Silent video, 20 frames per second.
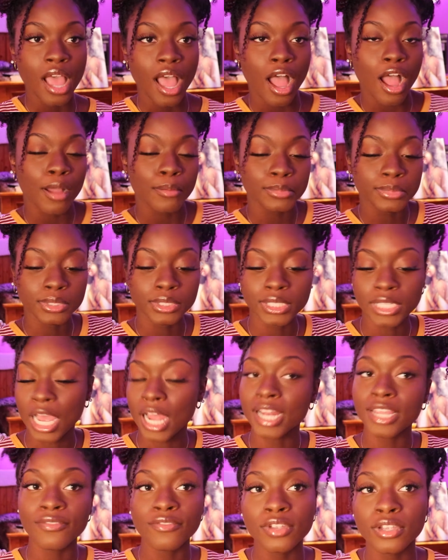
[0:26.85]
I'm
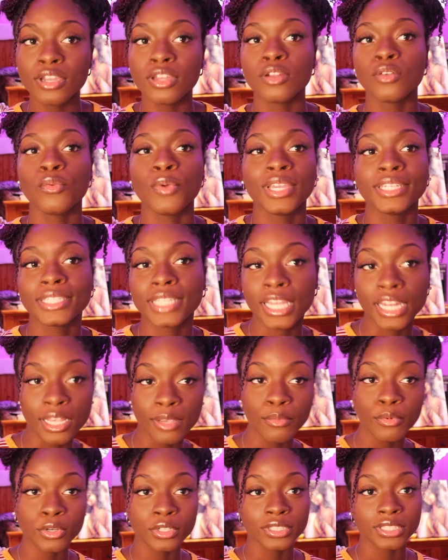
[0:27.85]
not even gonna waste any
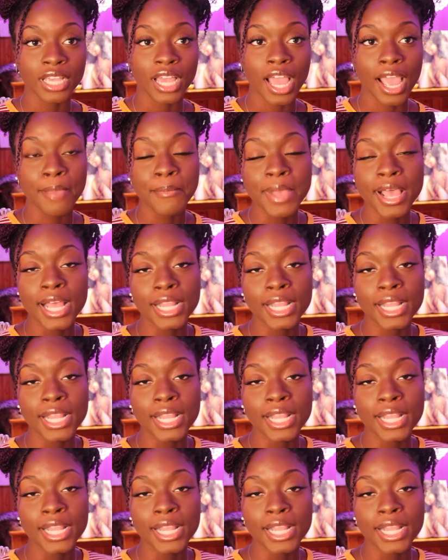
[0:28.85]
more time.